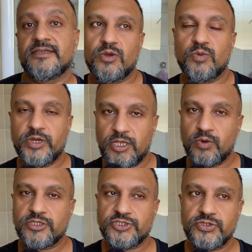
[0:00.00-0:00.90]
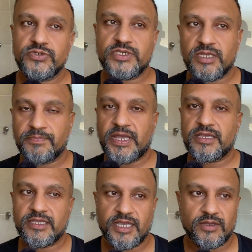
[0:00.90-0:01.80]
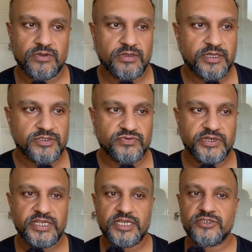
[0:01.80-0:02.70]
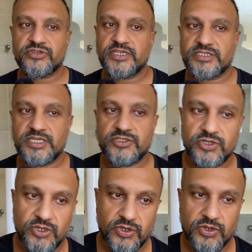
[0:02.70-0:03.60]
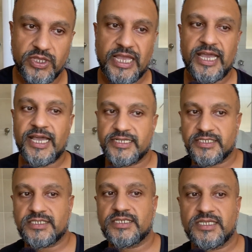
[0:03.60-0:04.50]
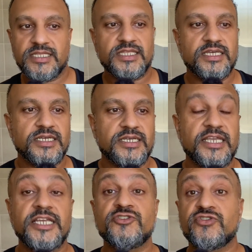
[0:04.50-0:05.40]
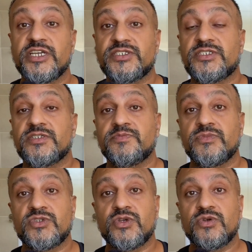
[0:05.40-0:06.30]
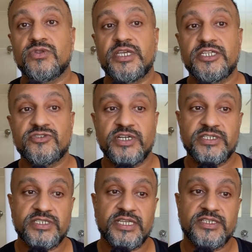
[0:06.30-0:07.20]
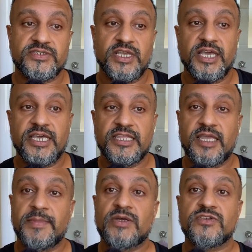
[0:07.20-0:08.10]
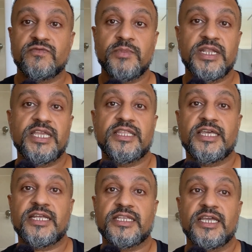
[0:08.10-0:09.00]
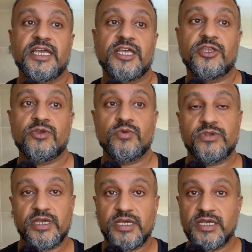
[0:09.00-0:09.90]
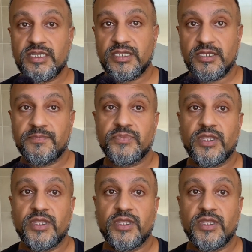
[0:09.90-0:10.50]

When you are choosing a bank account, it's really interesting to look at the interest. So the interest is the amount of money that you would earn